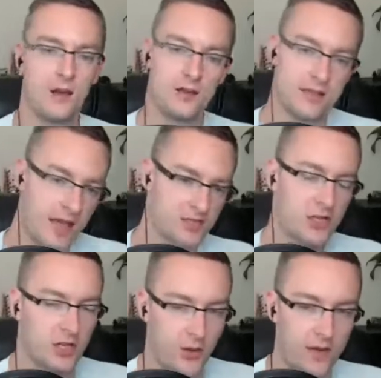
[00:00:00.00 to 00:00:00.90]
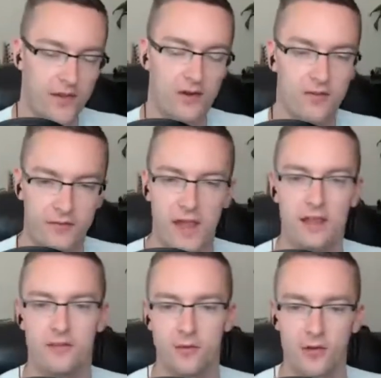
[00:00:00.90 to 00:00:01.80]
yes, you're going to go out there and
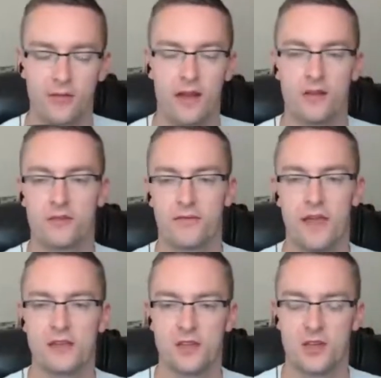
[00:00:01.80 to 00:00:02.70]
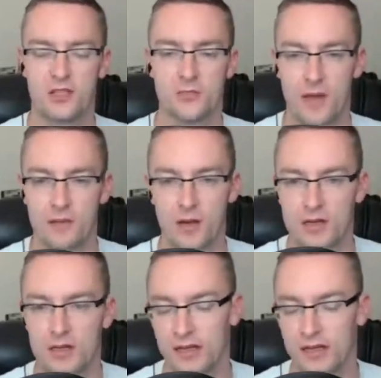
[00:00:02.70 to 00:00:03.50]
fail and fall flat on your face, and you're going to spend money.